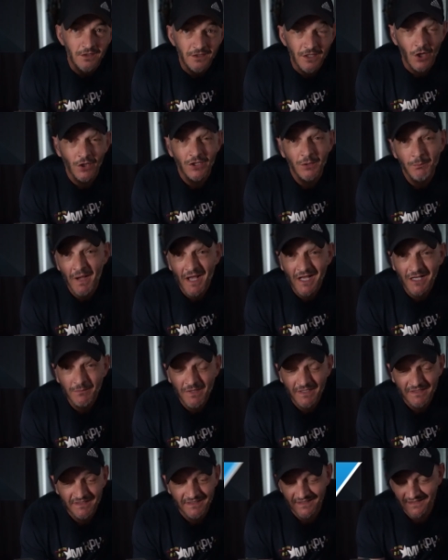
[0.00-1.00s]
Now on the back of
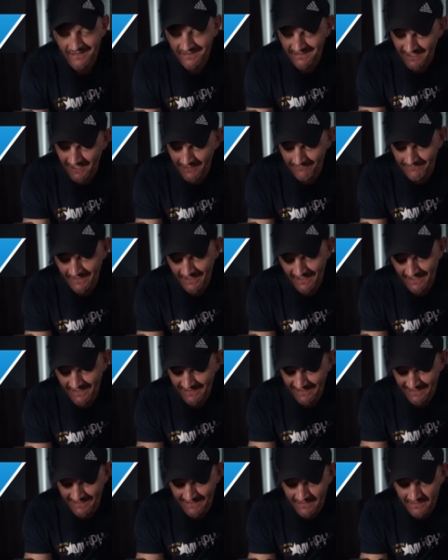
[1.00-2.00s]
my desk, I've
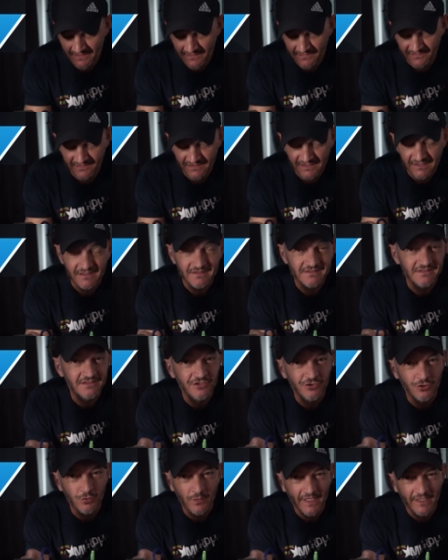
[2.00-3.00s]
got a Xenyx
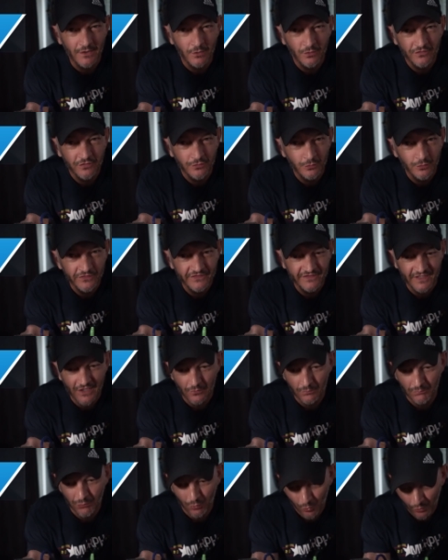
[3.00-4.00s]
Q eight oh two
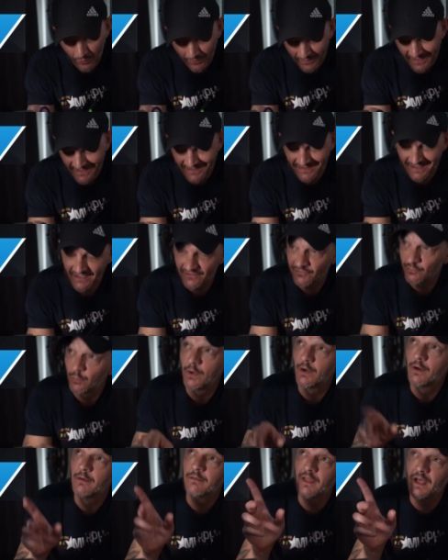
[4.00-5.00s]
soundboard, and that's
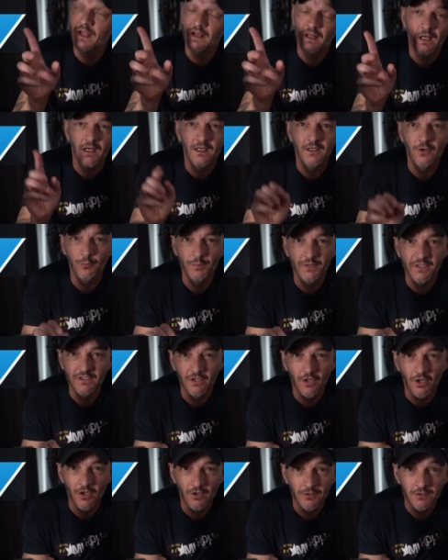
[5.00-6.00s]
where that Heil P
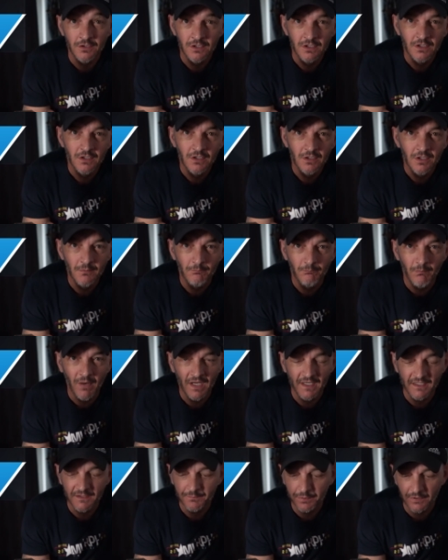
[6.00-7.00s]
R
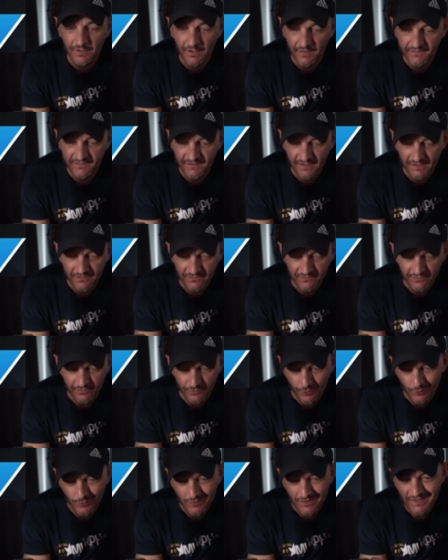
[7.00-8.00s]
mic plugs
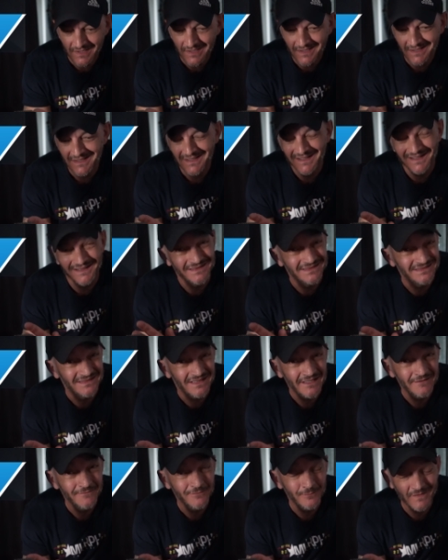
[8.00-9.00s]
into.
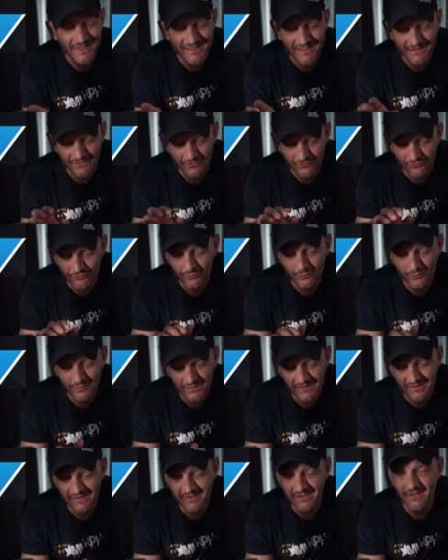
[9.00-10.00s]
Aside from that, there's
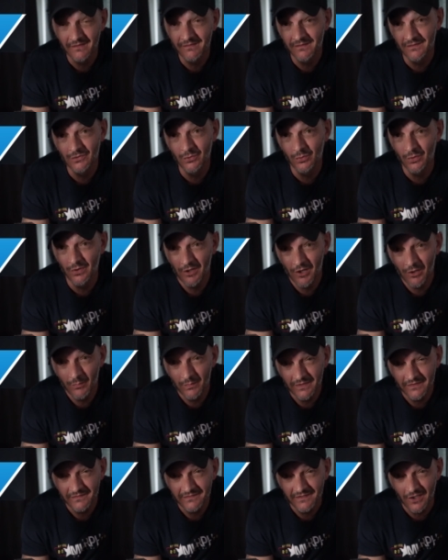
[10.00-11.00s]
really nothing going on
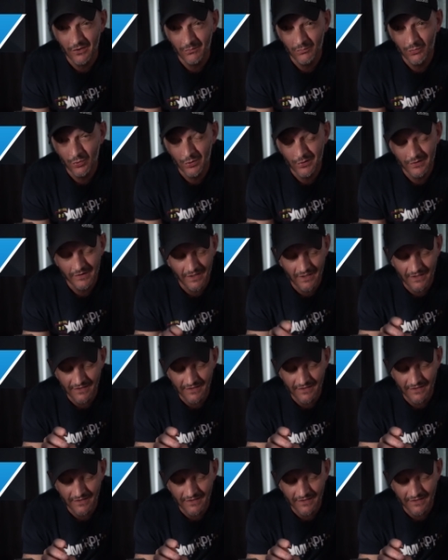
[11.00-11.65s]
with the soundboard.